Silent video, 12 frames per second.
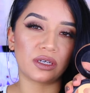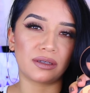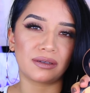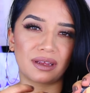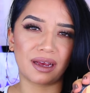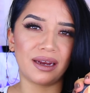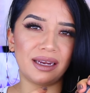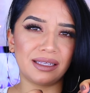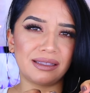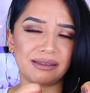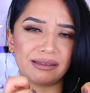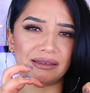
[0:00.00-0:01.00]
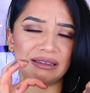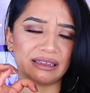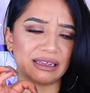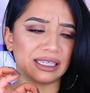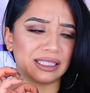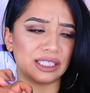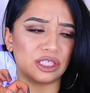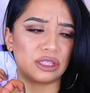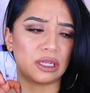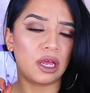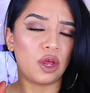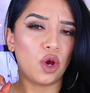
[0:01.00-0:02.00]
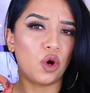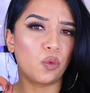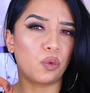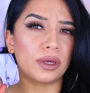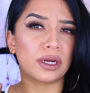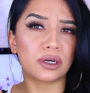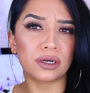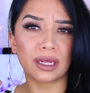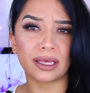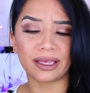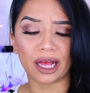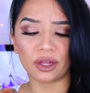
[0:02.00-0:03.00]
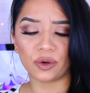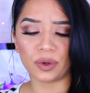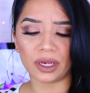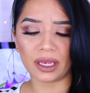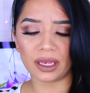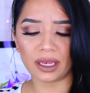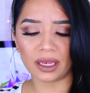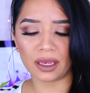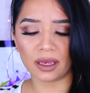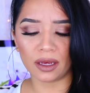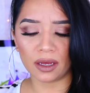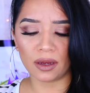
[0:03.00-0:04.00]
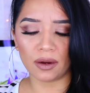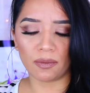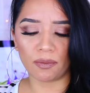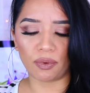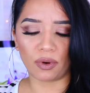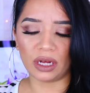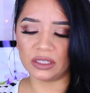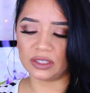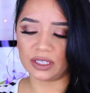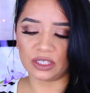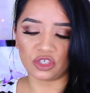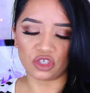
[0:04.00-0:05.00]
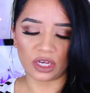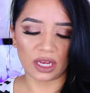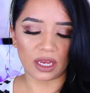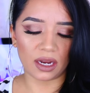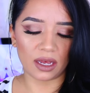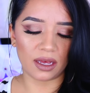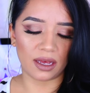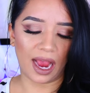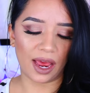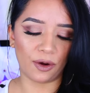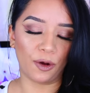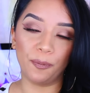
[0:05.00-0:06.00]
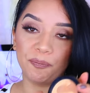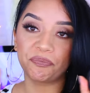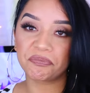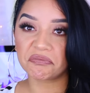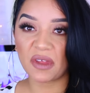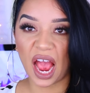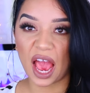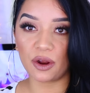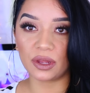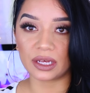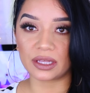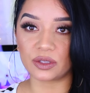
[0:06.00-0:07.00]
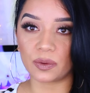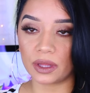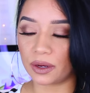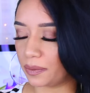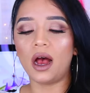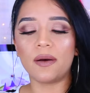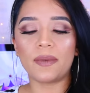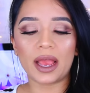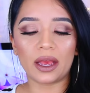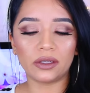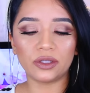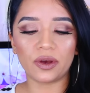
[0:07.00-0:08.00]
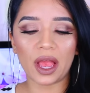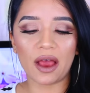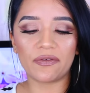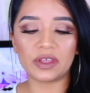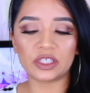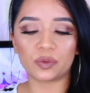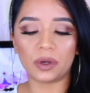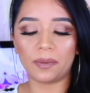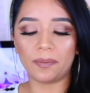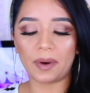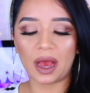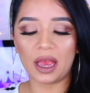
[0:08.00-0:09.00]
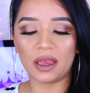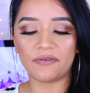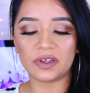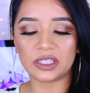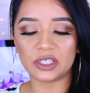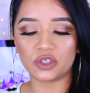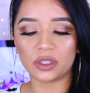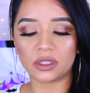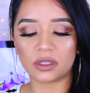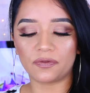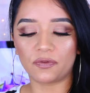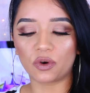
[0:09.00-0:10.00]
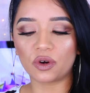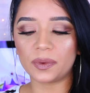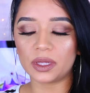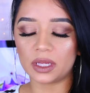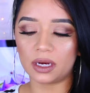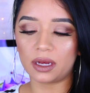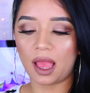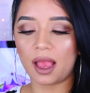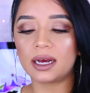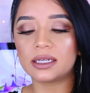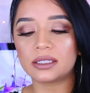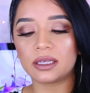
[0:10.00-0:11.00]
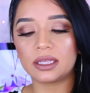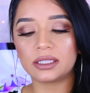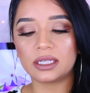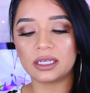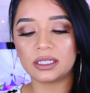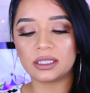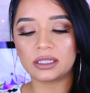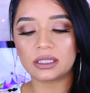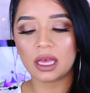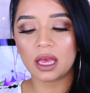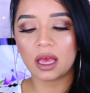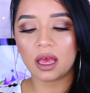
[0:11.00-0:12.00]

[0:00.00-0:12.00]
it kind of gets this weird yellowy bronzy shade. I don't know. I don't like this one though. Um, I also have this one by Physicians Formula, and this is